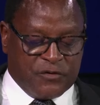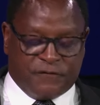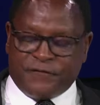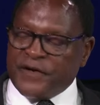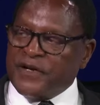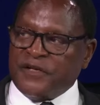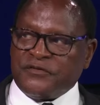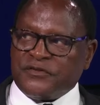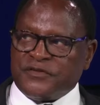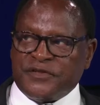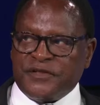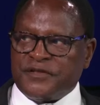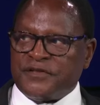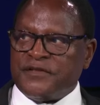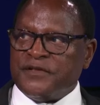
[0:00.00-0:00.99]
financial
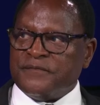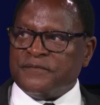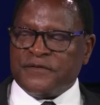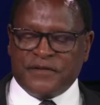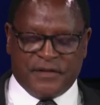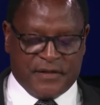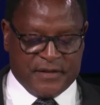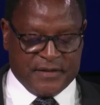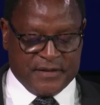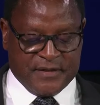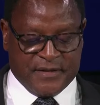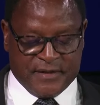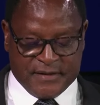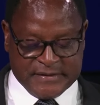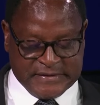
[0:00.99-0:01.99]
systems,
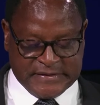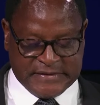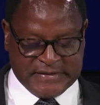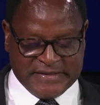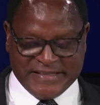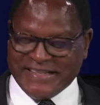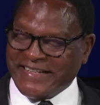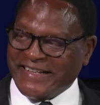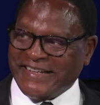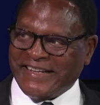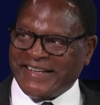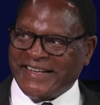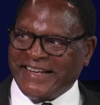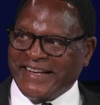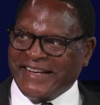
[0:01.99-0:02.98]

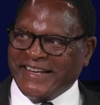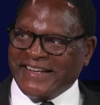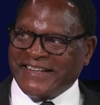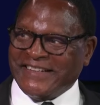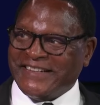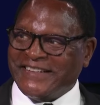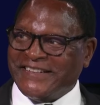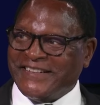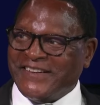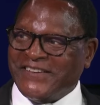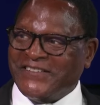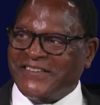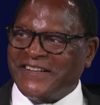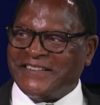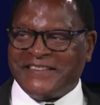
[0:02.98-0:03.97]
you
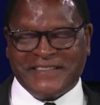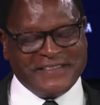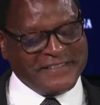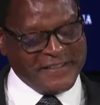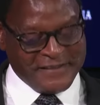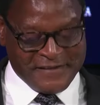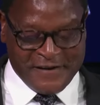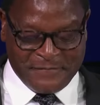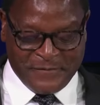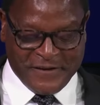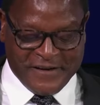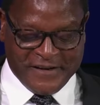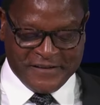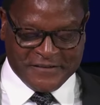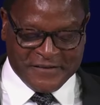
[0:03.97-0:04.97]
know, it's a topic
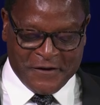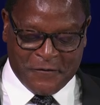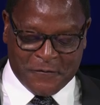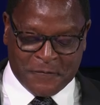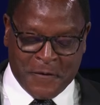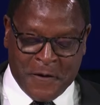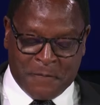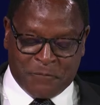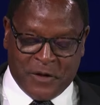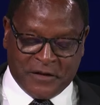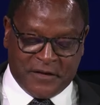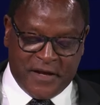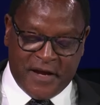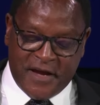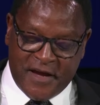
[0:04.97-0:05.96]
on its own, but
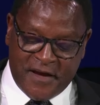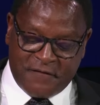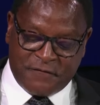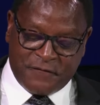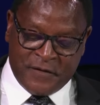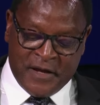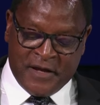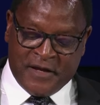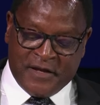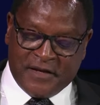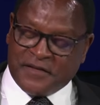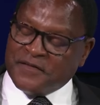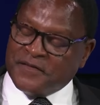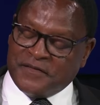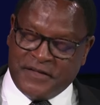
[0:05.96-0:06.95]
they have
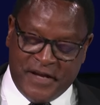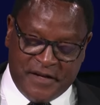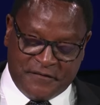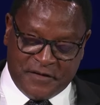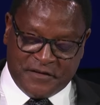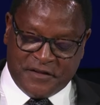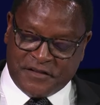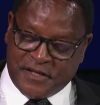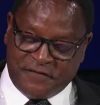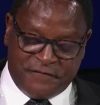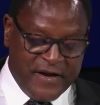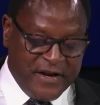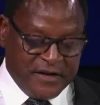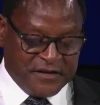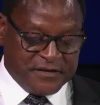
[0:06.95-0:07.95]
their
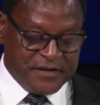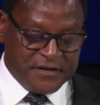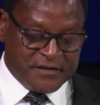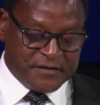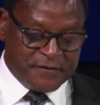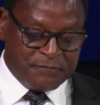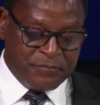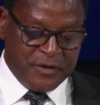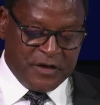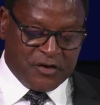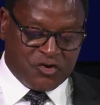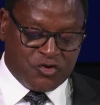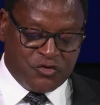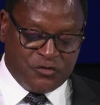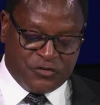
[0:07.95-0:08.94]
disadvantages of being
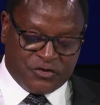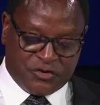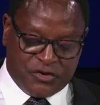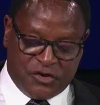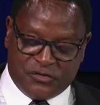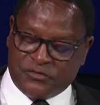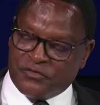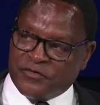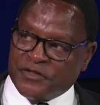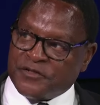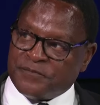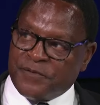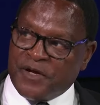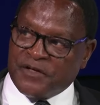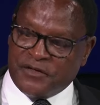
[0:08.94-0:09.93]
too slow to
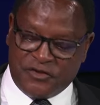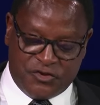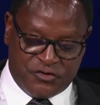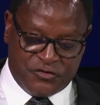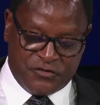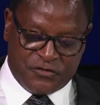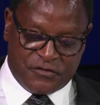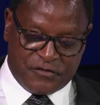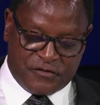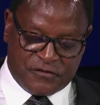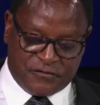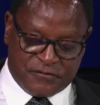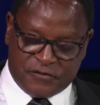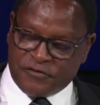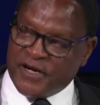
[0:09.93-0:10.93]
respond to
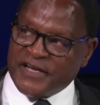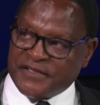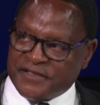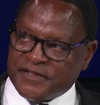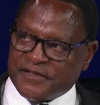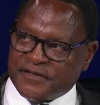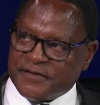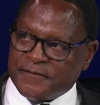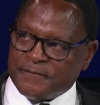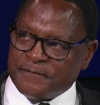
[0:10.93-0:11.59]
crisis,